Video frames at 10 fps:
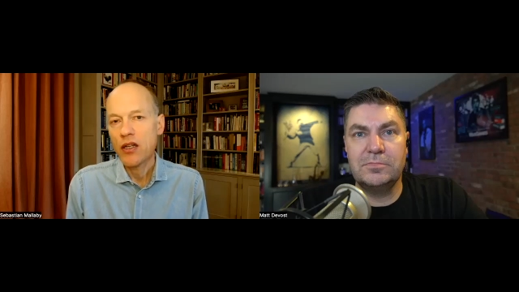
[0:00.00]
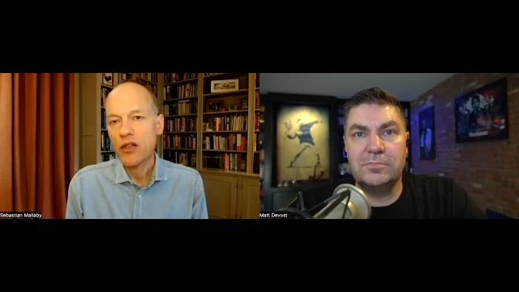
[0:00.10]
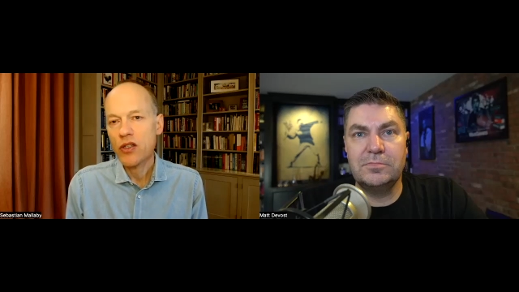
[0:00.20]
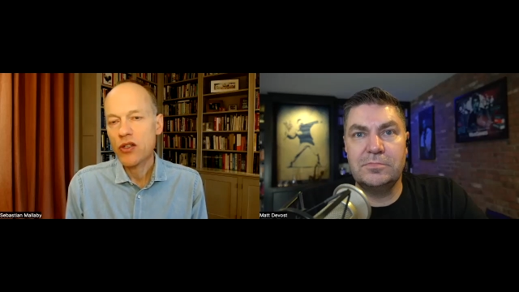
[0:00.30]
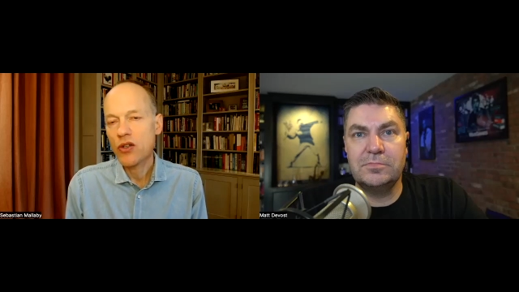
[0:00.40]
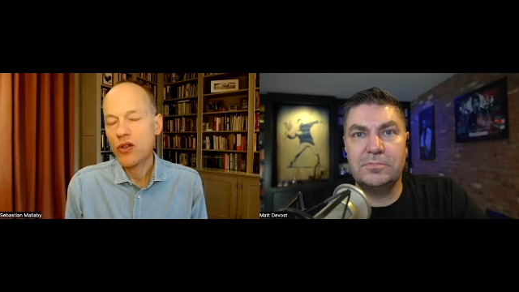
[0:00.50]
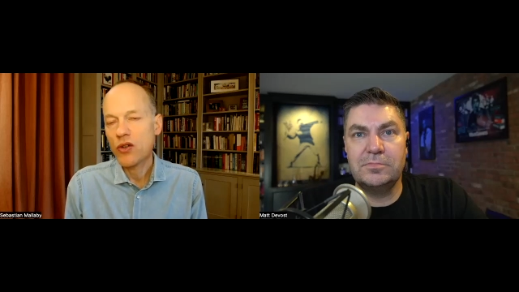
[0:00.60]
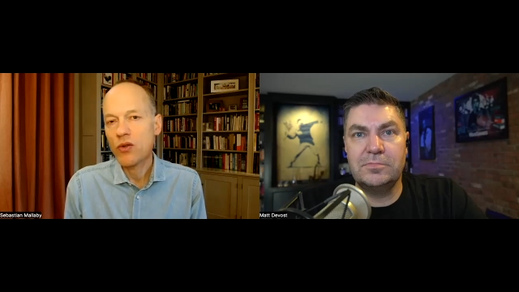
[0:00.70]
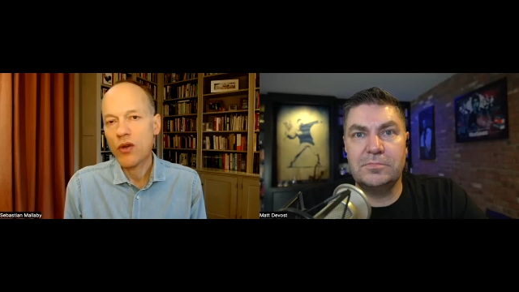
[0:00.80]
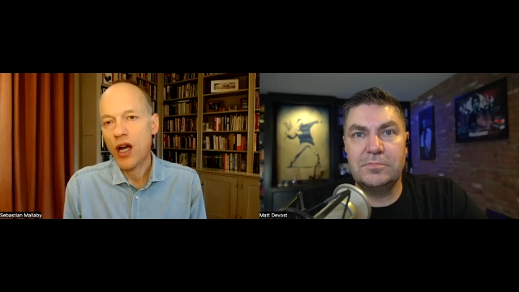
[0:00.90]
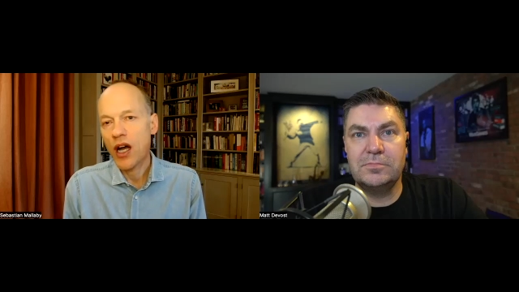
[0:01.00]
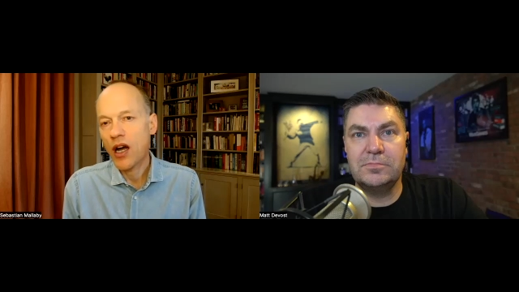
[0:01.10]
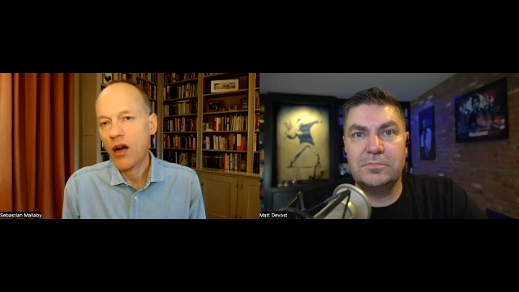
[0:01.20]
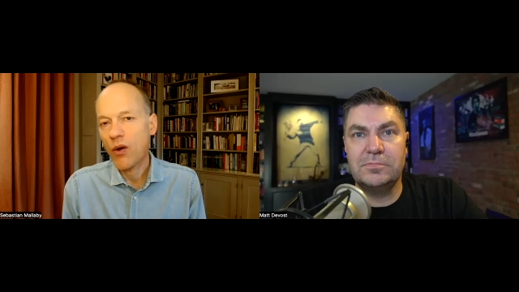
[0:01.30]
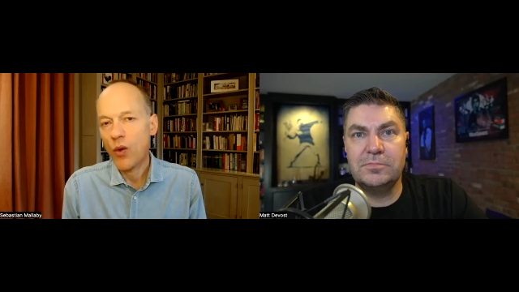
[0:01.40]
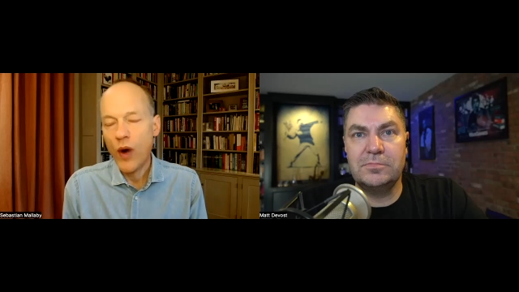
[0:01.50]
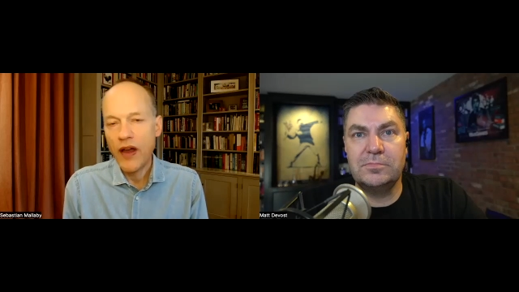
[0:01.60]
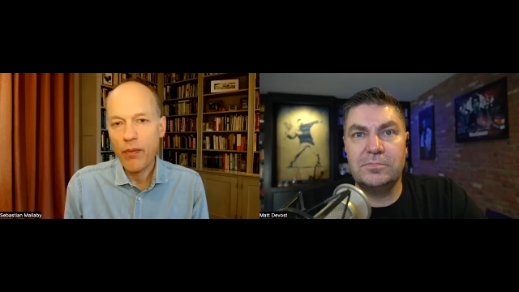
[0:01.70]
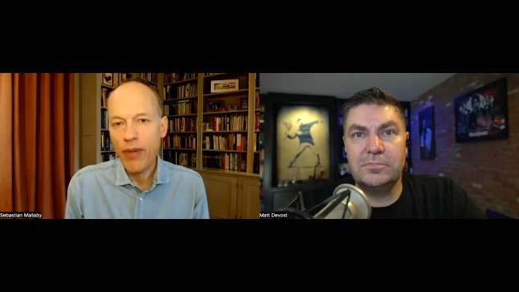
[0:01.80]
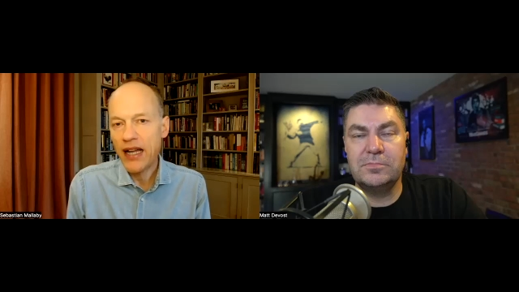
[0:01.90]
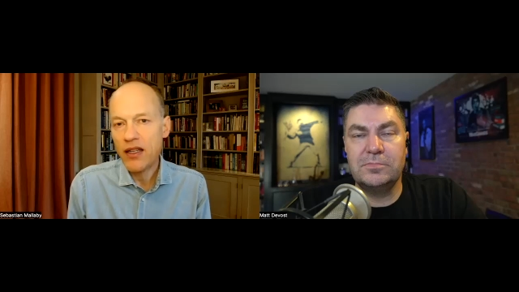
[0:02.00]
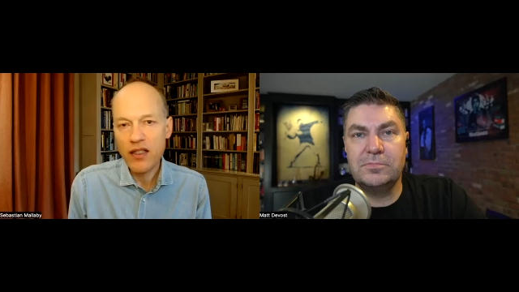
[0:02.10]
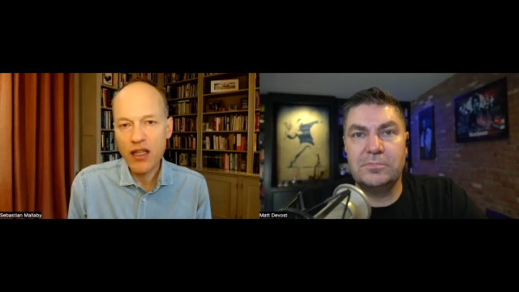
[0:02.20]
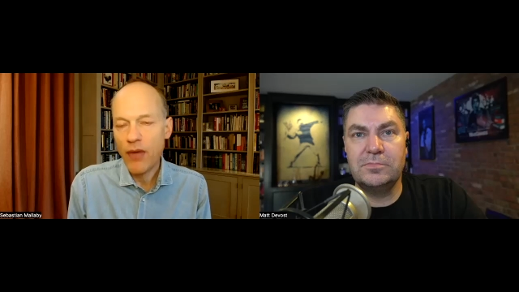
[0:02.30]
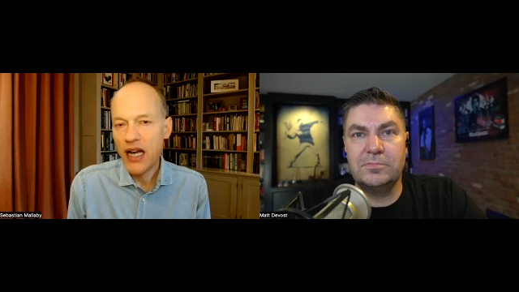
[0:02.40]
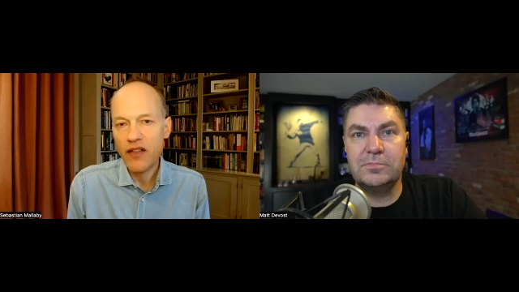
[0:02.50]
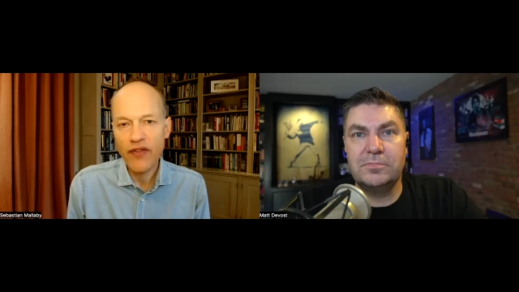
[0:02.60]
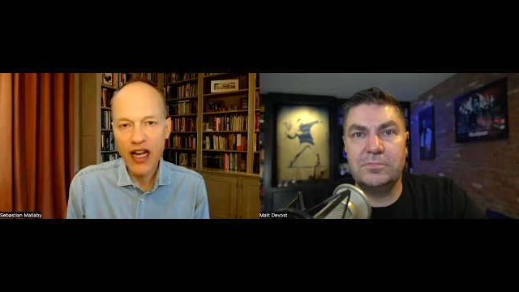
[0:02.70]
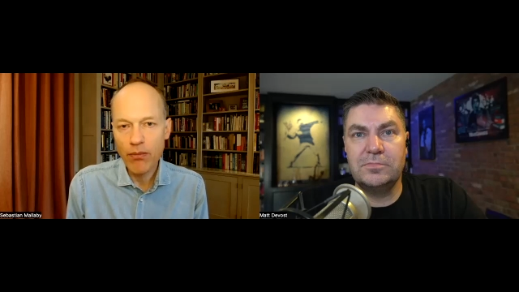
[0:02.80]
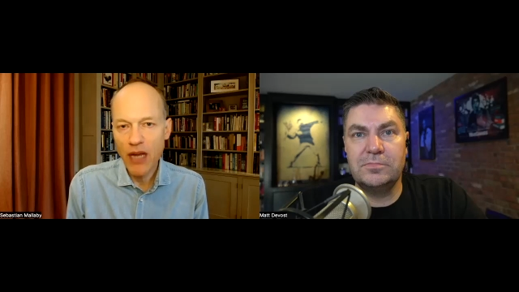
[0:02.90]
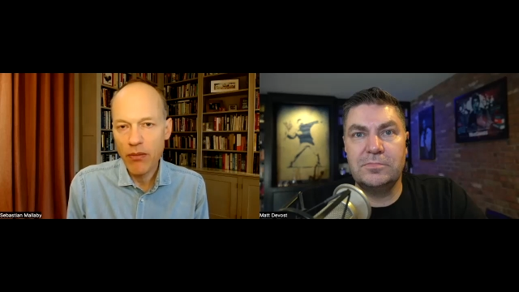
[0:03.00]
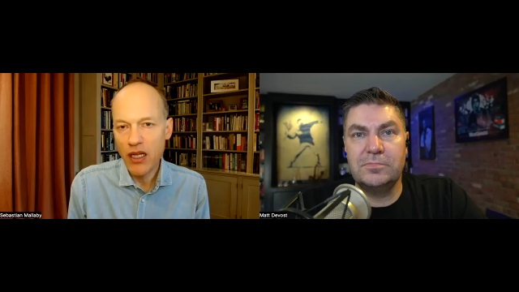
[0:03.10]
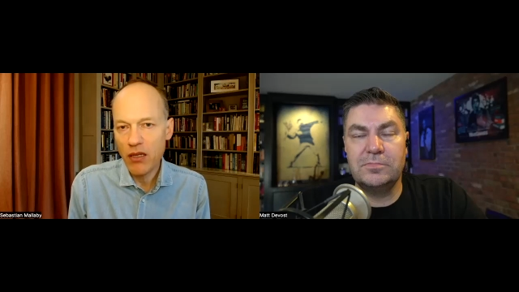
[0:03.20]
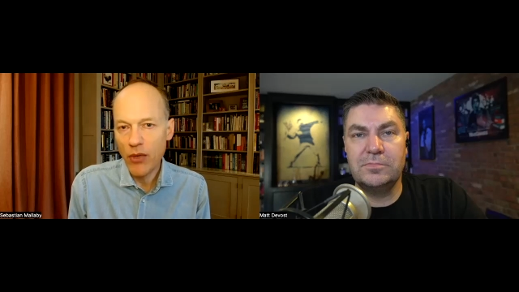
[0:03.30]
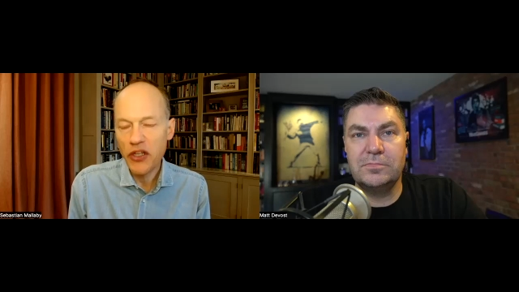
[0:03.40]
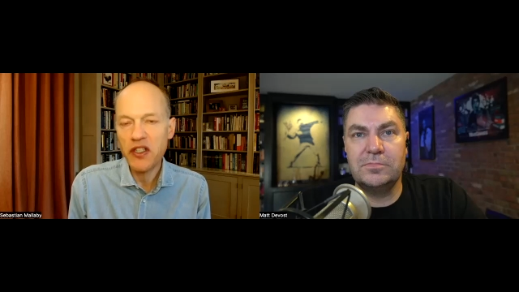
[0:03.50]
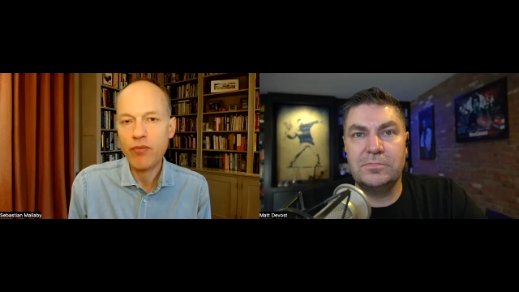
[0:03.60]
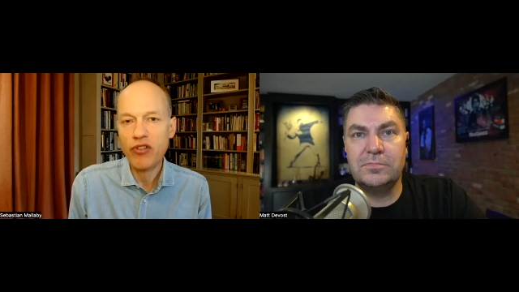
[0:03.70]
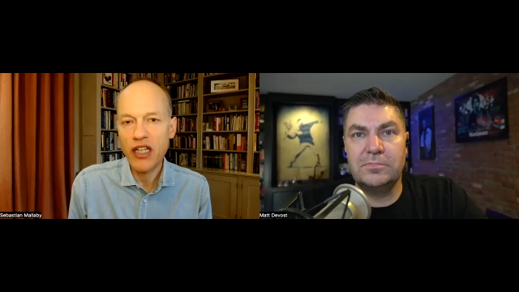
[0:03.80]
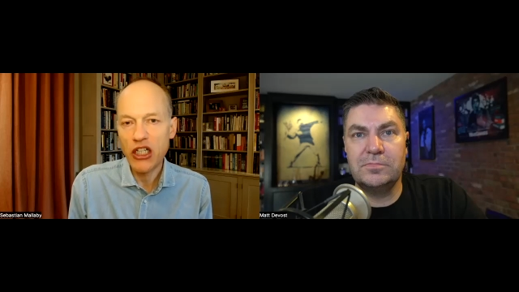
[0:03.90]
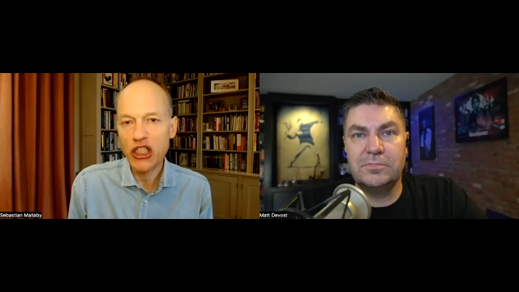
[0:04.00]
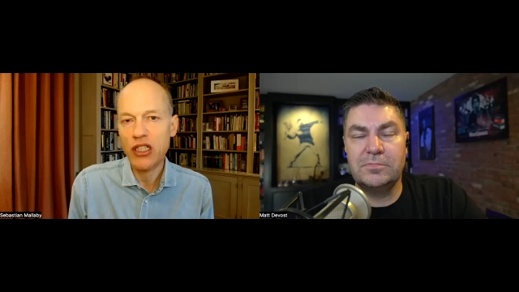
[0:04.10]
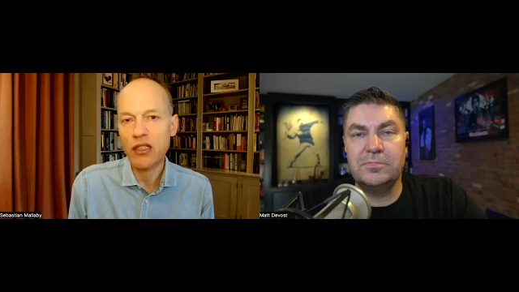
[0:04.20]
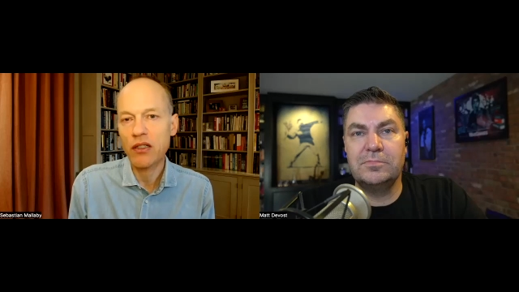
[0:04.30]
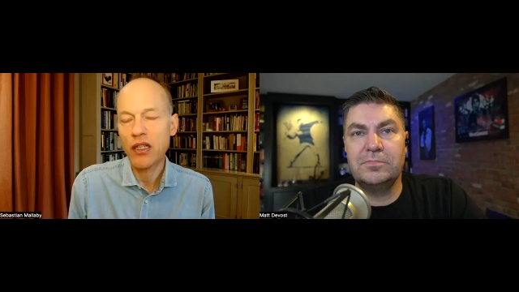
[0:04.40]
Speaker 1: to uh, weather patterns that might affect maybe commodity production,